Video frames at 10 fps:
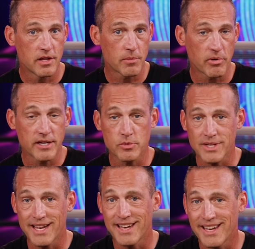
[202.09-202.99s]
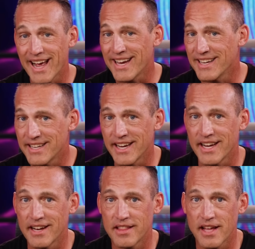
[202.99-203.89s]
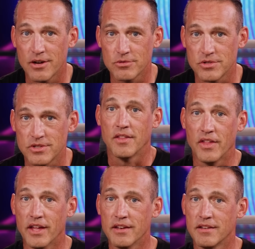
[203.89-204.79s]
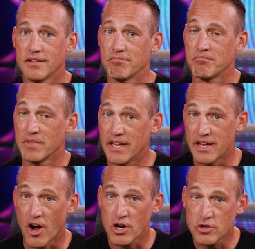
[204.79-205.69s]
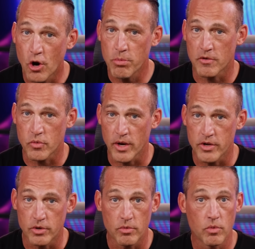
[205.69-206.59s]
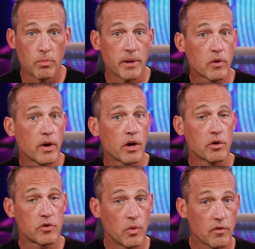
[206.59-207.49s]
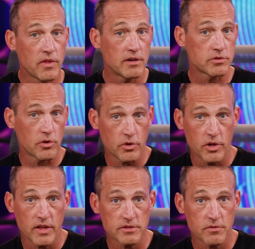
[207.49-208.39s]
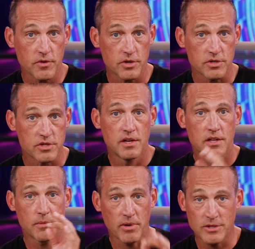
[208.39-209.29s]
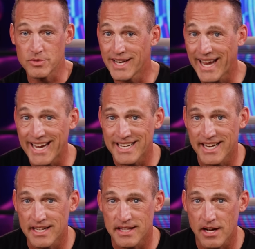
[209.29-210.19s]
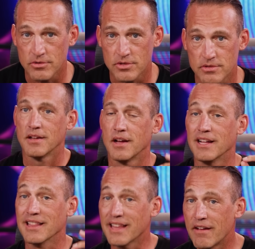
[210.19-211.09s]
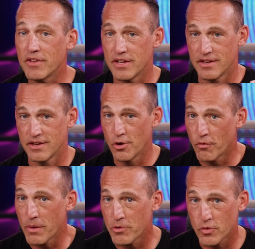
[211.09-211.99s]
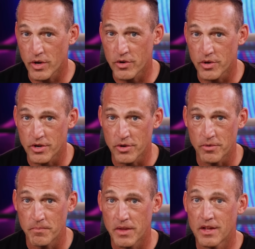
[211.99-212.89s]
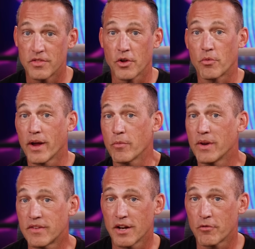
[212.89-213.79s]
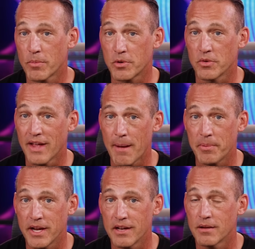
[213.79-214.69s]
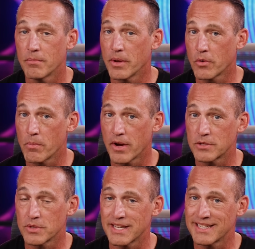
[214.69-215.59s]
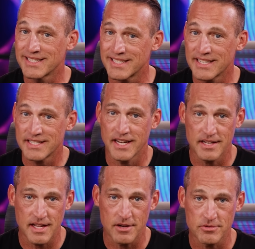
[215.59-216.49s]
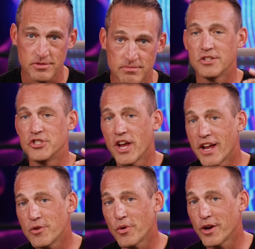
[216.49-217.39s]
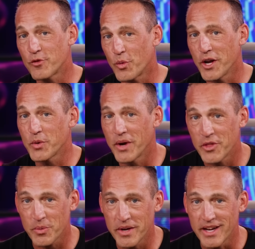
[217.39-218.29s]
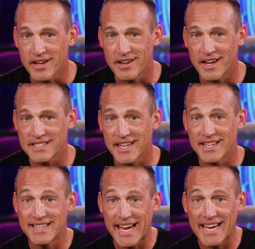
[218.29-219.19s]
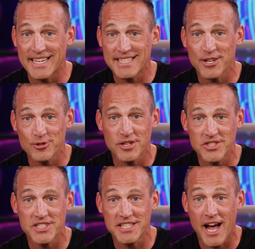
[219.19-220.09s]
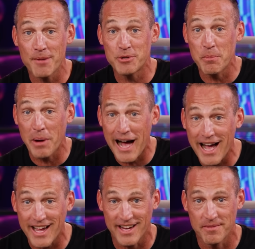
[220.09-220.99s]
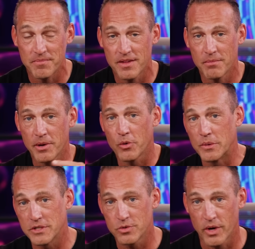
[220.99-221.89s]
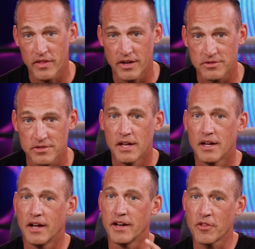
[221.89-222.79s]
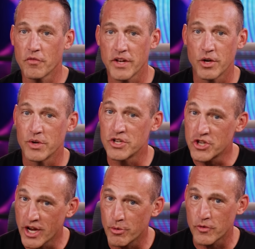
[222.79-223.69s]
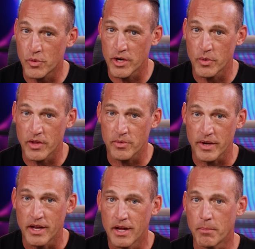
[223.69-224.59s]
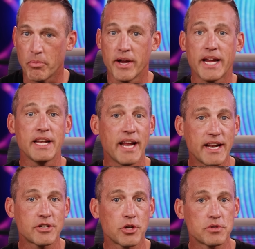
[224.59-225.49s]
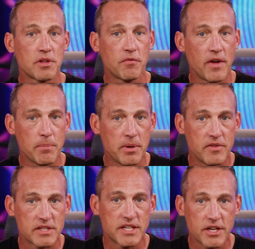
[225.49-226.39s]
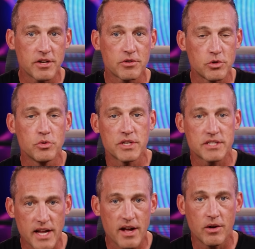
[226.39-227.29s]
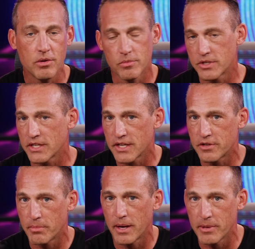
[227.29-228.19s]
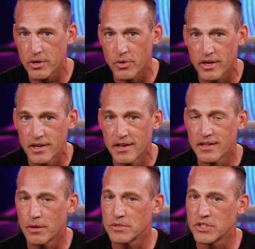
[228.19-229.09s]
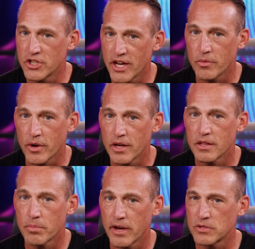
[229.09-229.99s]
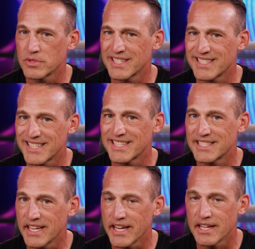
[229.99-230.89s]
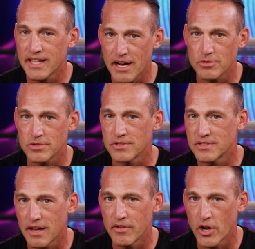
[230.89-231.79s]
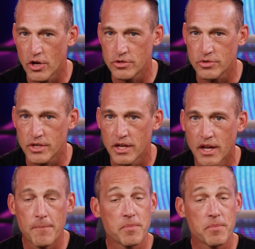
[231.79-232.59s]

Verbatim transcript: The price was at nineteen thousand. Then in October of twenty-two, will Bitcoin go to twelve thousand or thirty thousand first? The price was at eighteen thousand. eleven November twenty twenty-two, the great reset of crypto is happening. Bitcoin price was at sixteen thousand. January of twenty twenty-three, I said, data tells us it's time to buy. Bitcoin was at twenty thousand. Another video in January twenty twenty-three, breaking data shows the Fed pivot is here, do this now, which I said to buy Bitcoin. That was in January, the price was at sixteen thousand seven hundred.